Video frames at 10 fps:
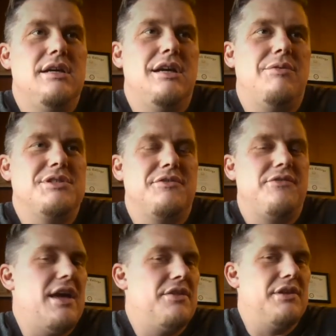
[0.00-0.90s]
It was a
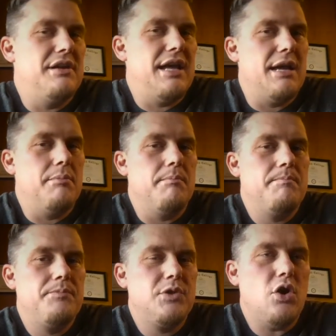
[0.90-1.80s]
faith in name
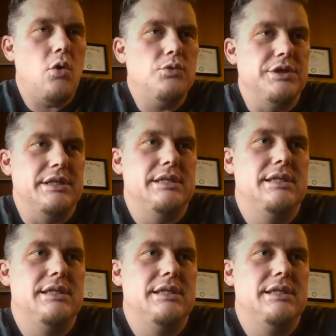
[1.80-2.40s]
only.